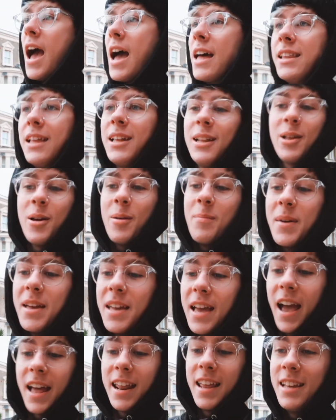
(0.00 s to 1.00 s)
And little on
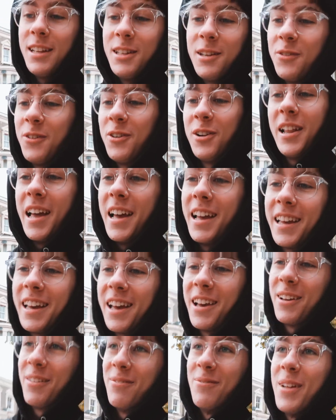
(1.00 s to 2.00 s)
me edits for like,
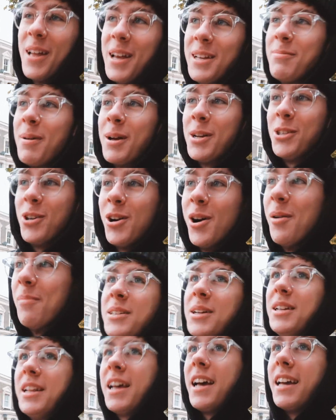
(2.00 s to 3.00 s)
a, that's my job.
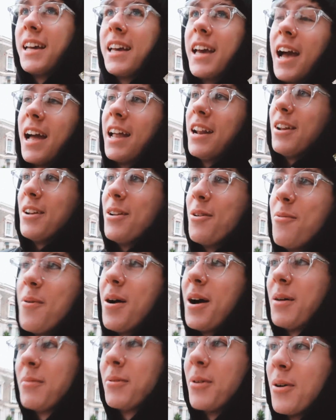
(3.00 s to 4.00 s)
So like, I don't know
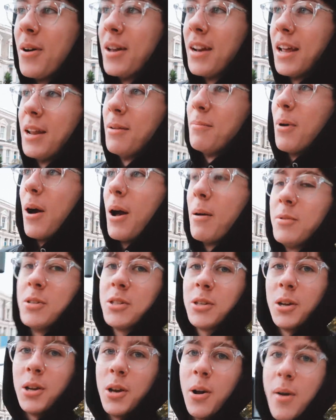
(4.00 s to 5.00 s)
why I'm going in, but I'm
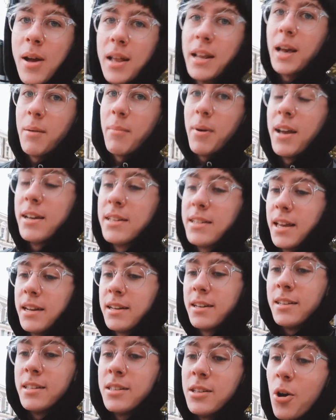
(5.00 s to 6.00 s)
just gonna go in and get my
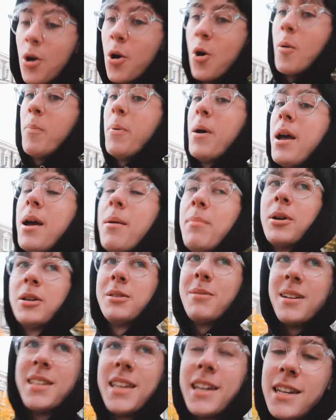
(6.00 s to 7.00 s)
attendance up,
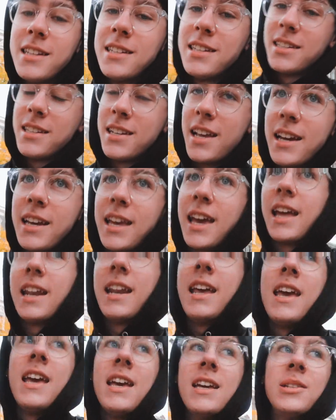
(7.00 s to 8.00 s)
because my attendance is slacking.
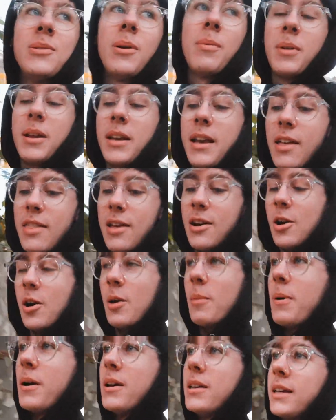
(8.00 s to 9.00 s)
So I'm gonna get that
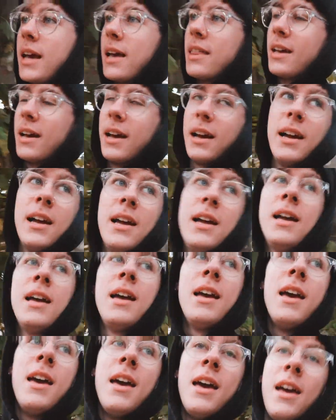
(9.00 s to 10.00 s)
up and get
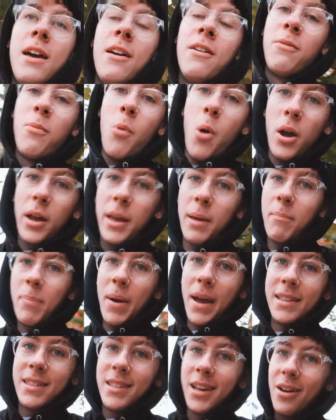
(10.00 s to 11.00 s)
that working
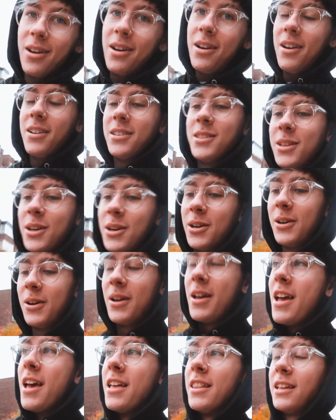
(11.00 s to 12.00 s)
better. So
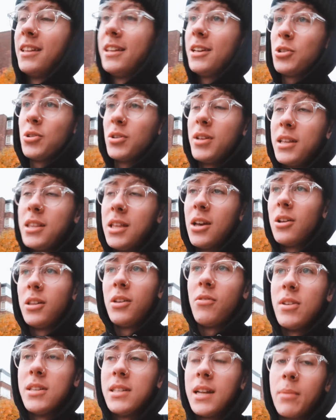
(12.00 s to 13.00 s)
literally the
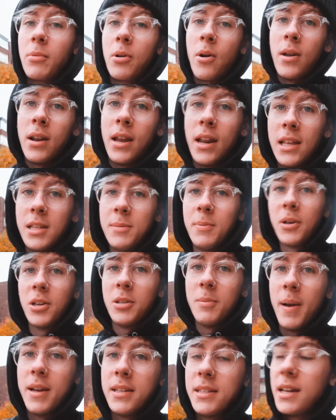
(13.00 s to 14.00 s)
only reason I'm going in is
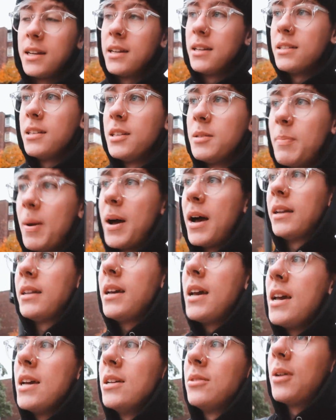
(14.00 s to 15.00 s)
because my attendance is bad.
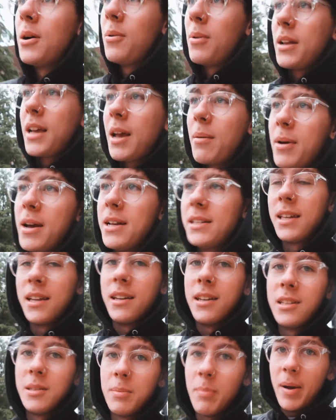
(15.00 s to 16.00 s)
So I wanna get my
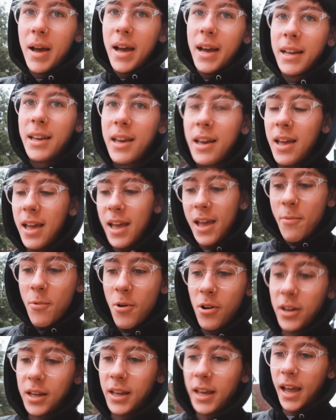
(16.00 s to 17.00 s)
attendance back A
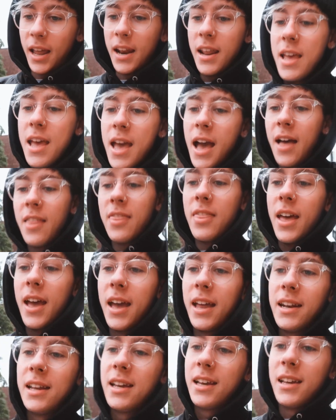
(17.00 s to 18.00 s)
one again. And
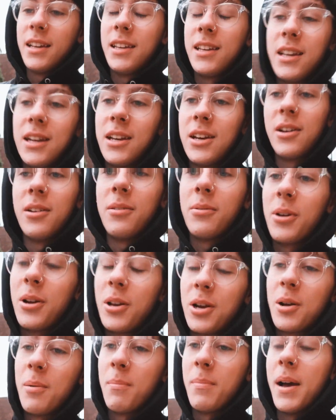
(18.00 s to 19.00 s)
then, you know, I'm
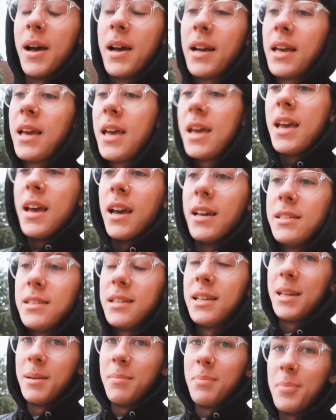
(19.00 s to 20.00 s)
gonna come back and
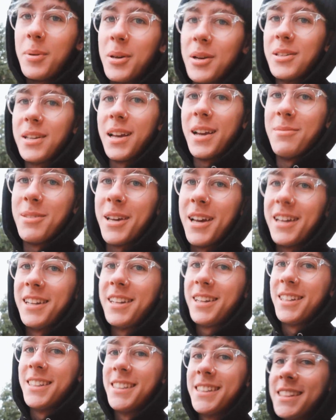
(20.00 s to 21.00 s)
sleep because I am
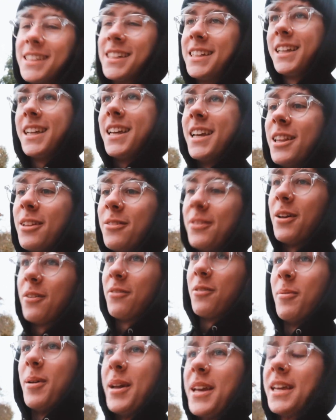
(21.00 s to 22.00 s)
tired. Love that for